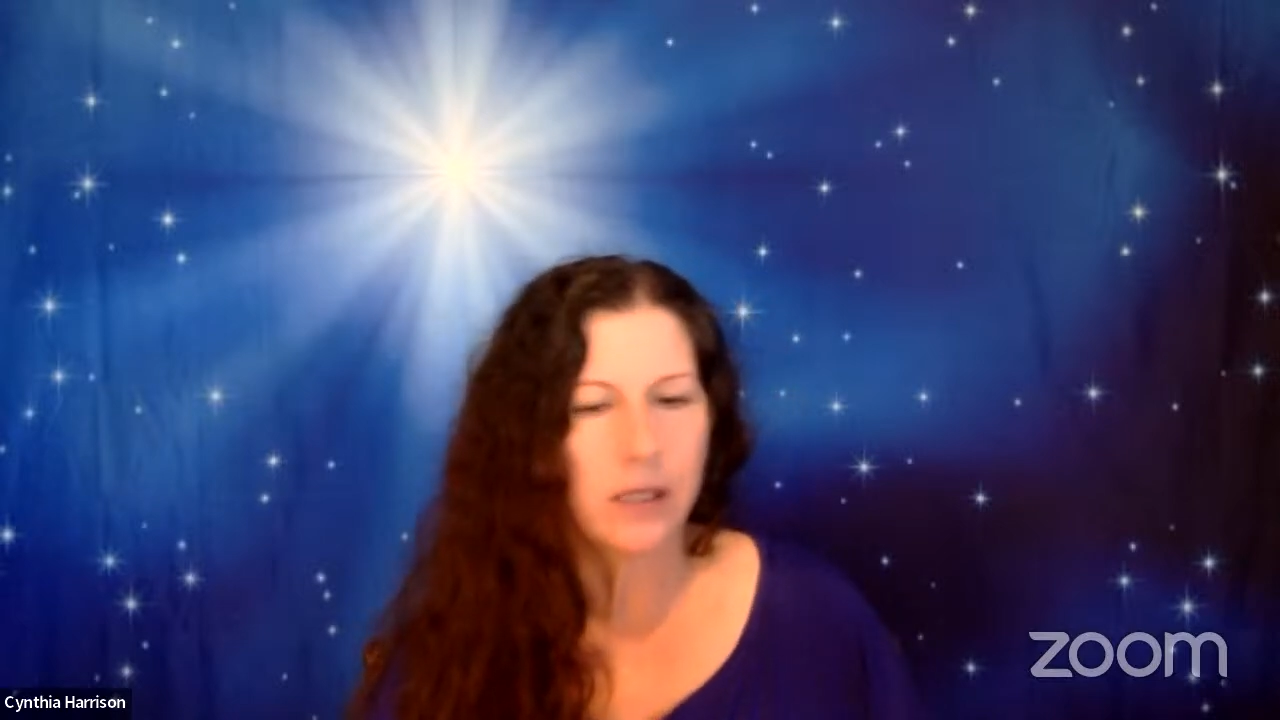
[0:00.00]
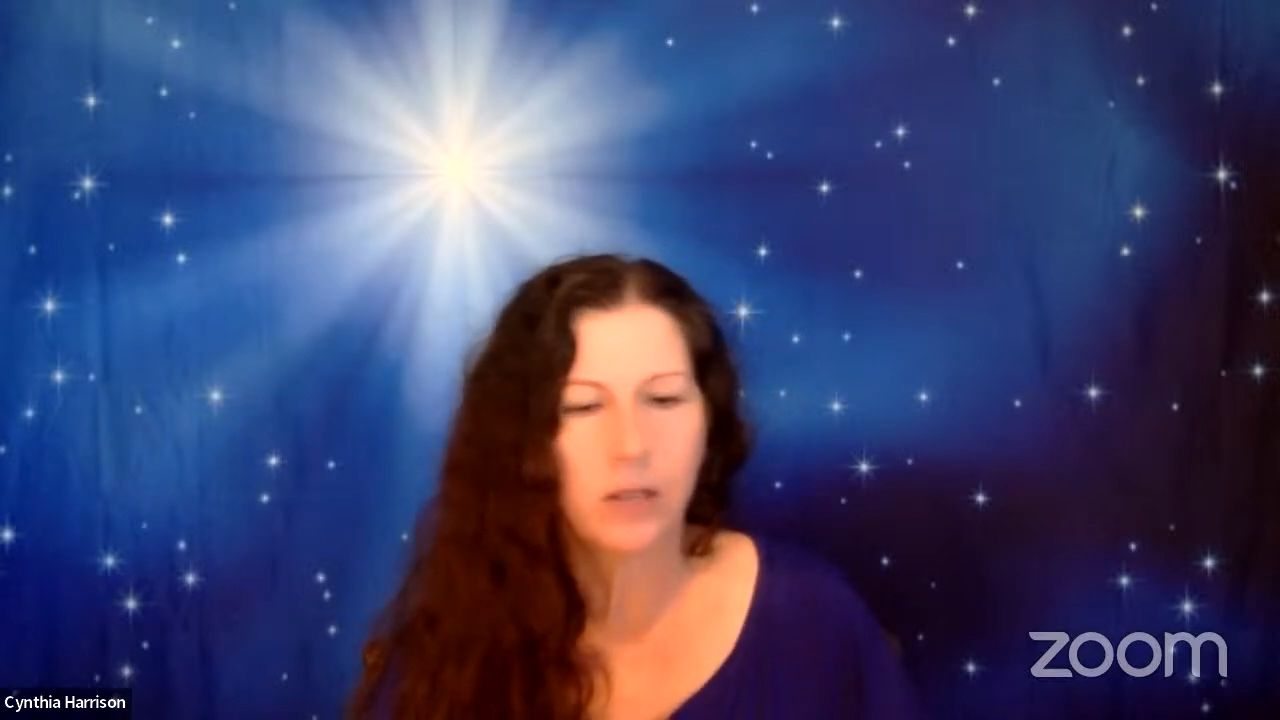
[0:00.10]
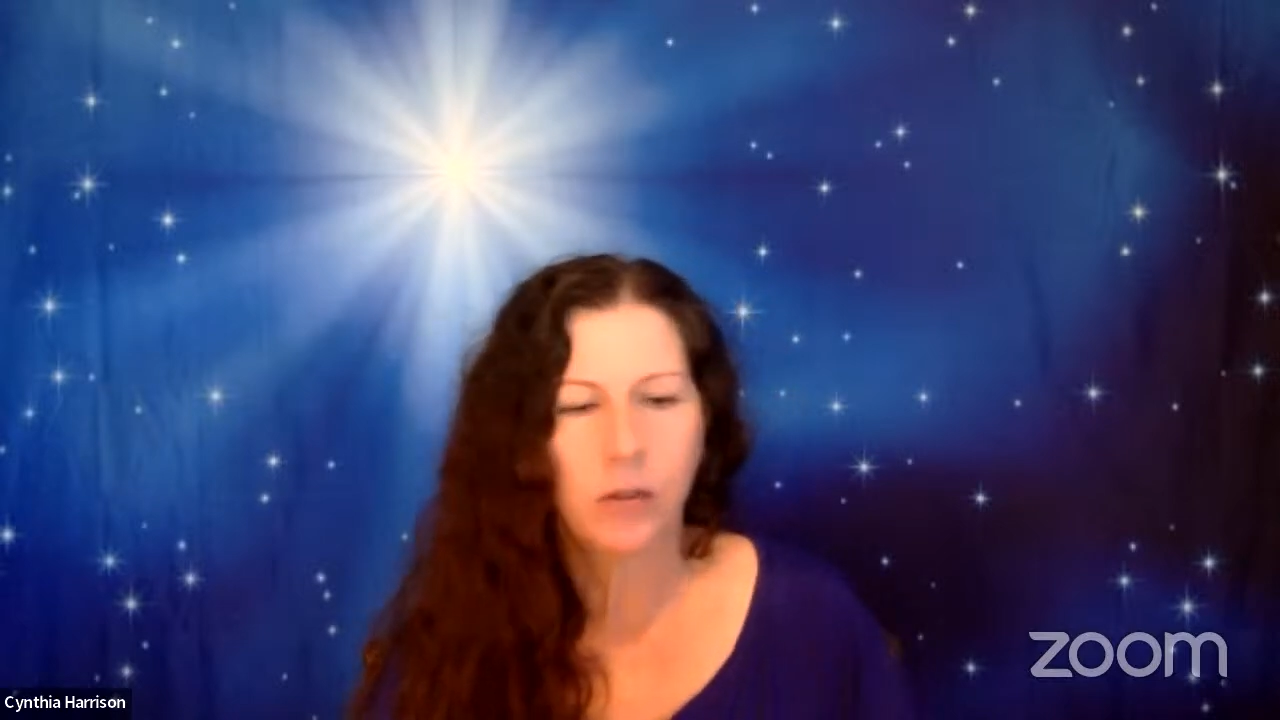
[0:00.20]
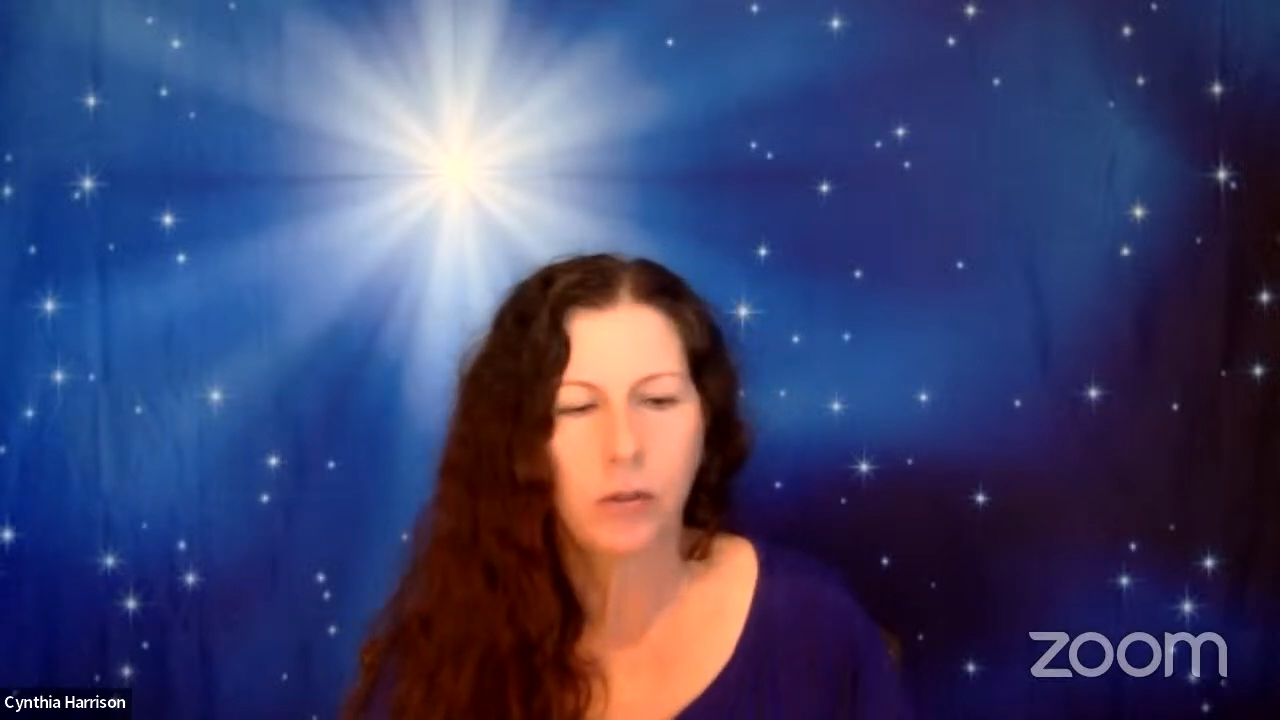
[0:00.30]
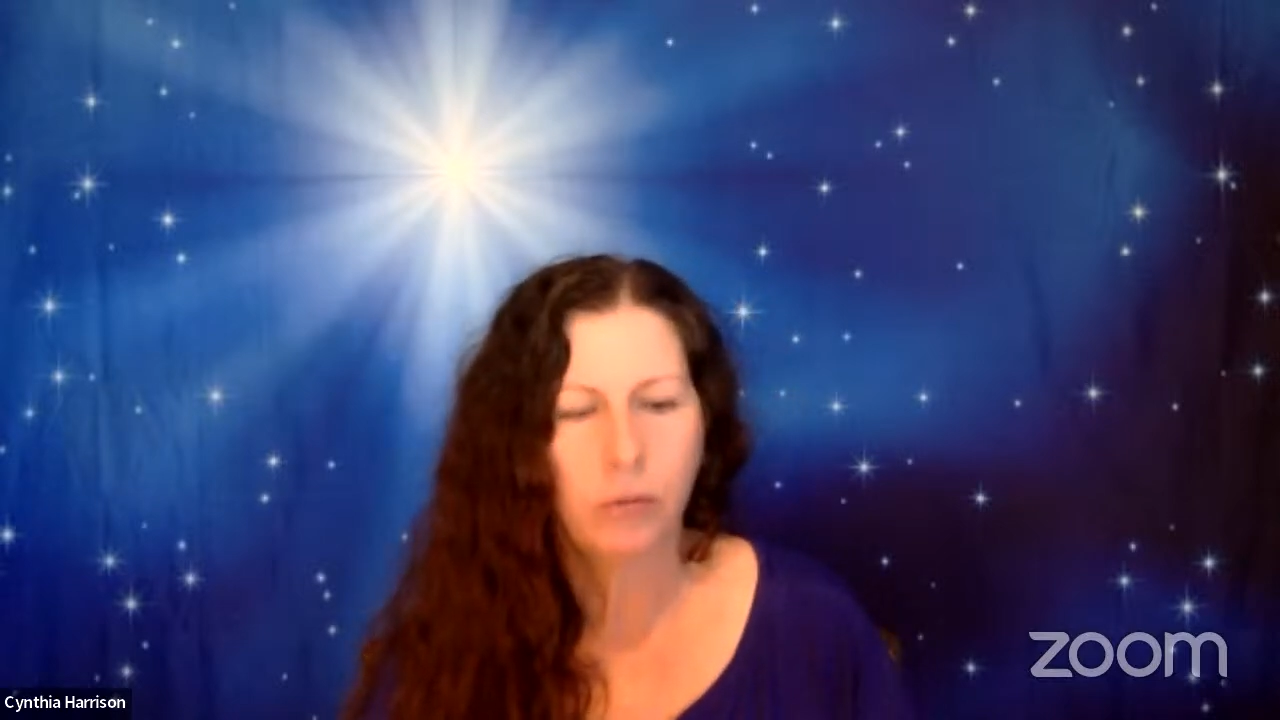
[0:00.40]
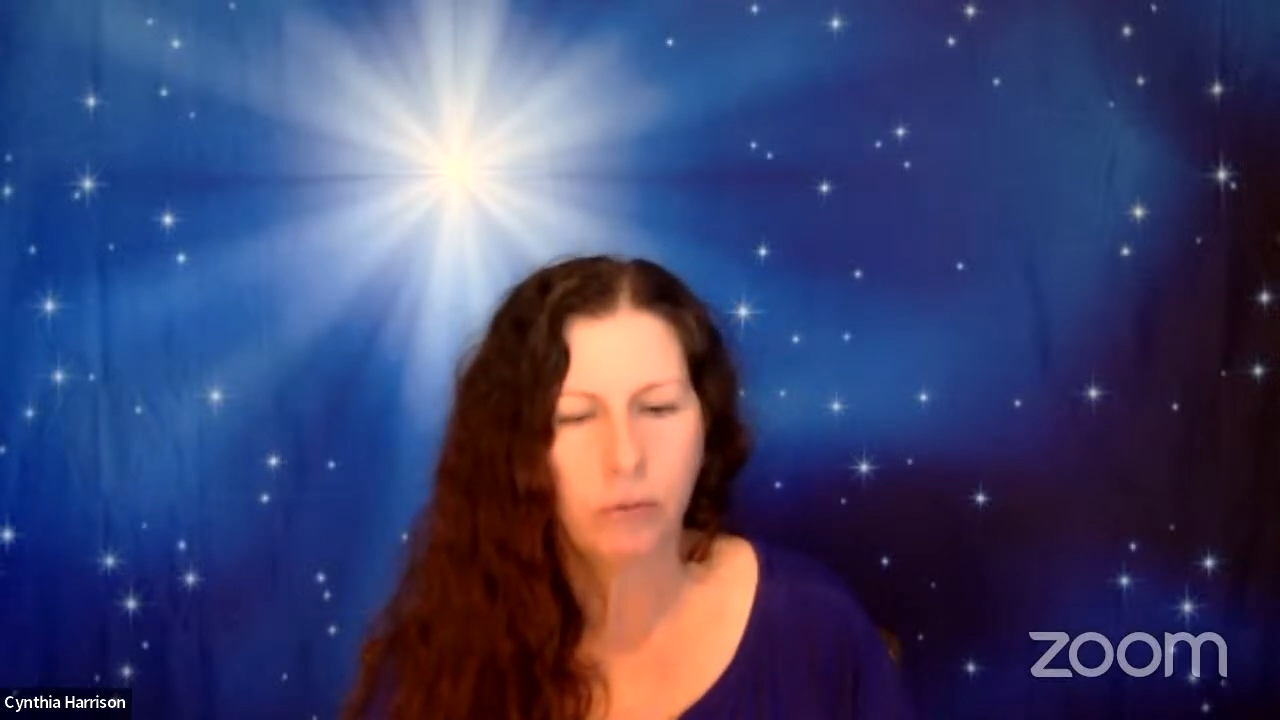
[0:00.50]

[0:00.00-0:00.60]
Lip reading: into